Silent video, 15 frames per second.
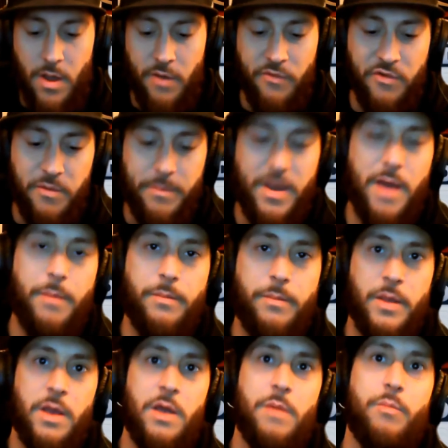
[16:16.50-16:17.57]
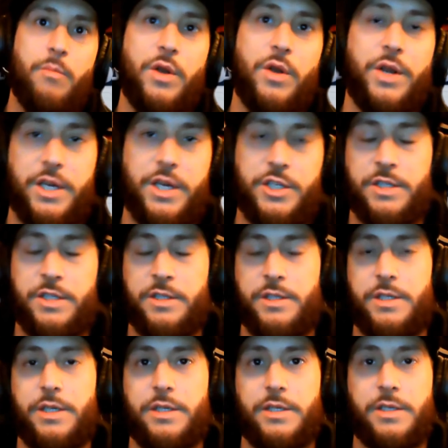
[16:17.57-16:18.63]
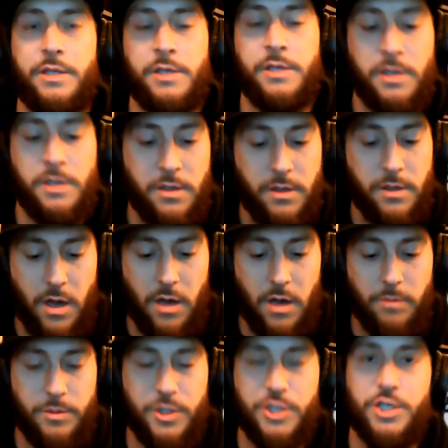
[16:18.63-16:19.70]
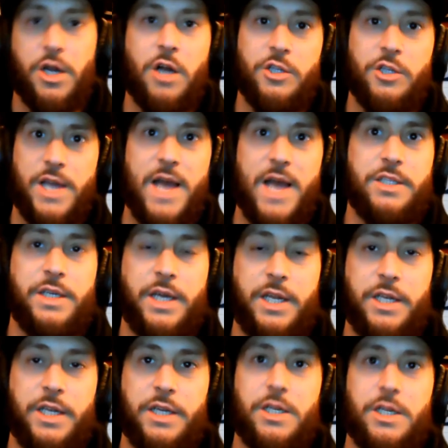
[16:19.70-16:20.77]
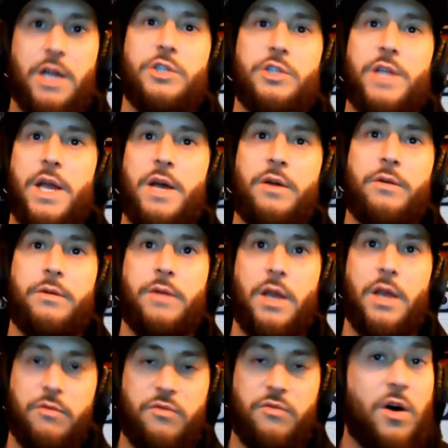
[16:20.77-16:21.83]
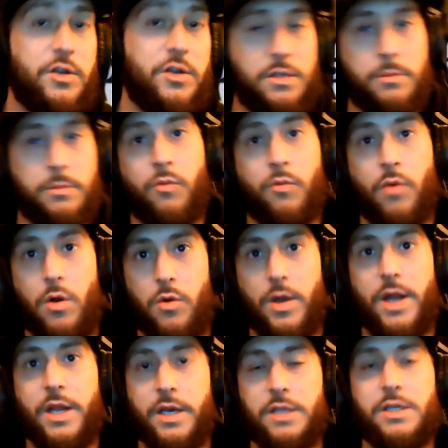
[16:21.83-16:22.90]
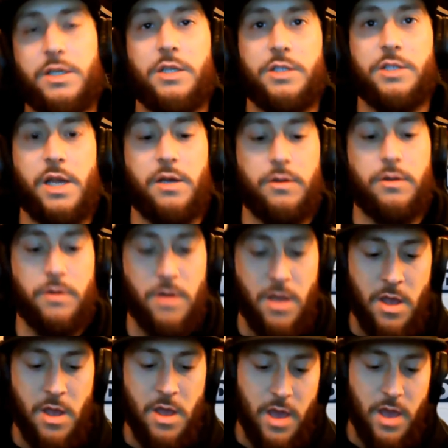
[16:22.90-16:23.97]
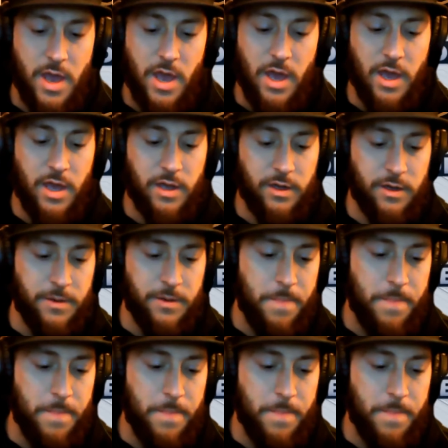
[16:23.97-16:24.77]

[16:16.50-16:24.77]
from my predictions, is Deshaun Jackson getting a touchdown and Foster Moreau getting a touchdown, and